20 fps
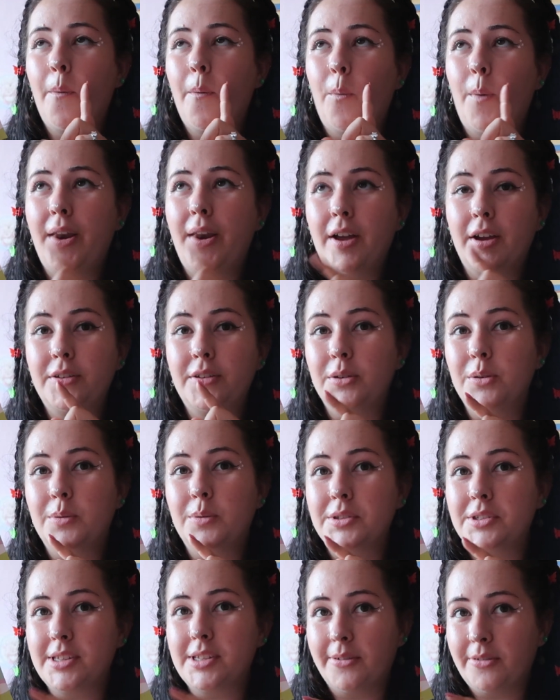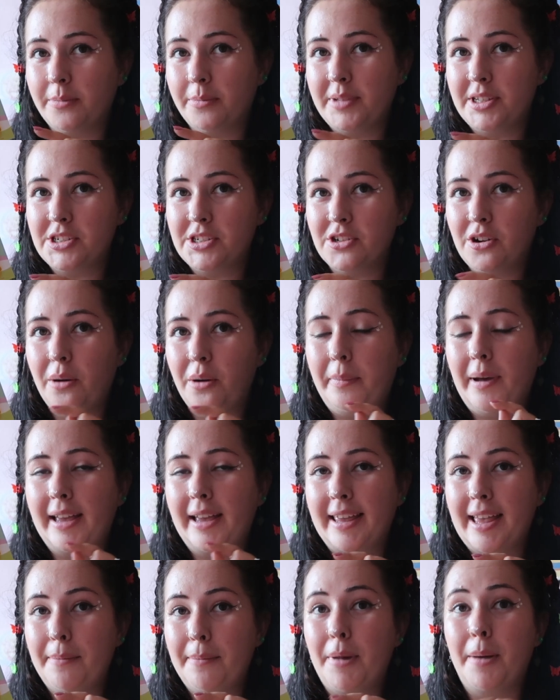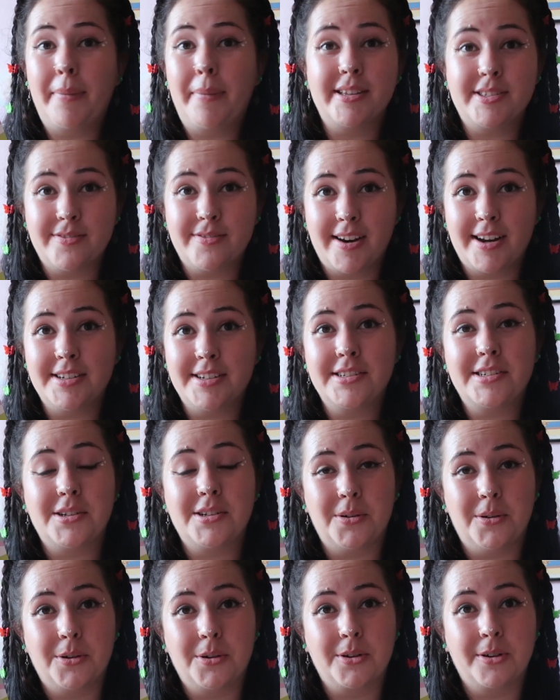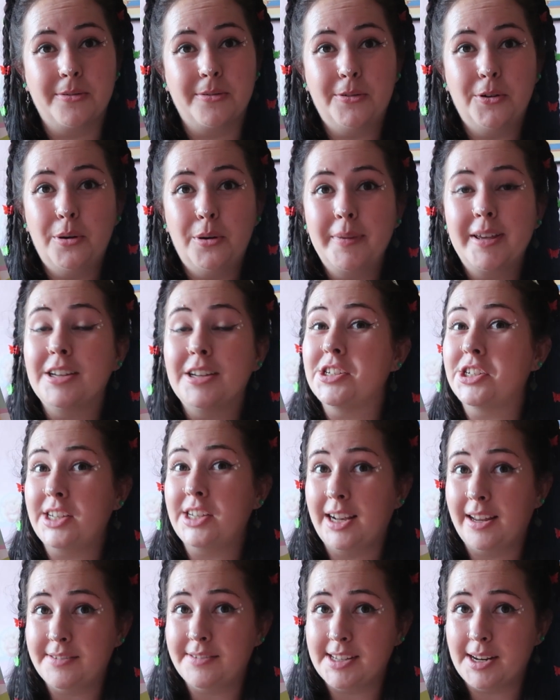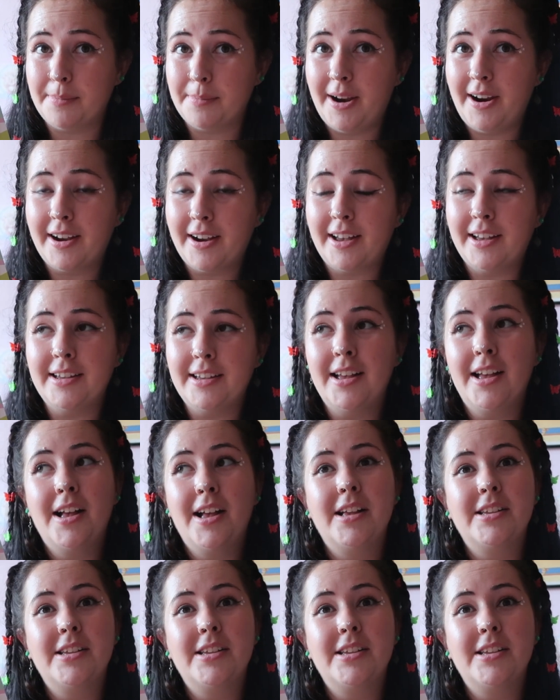when I do want stuff from this shop, I get my best friend to order it for me because she lives in America.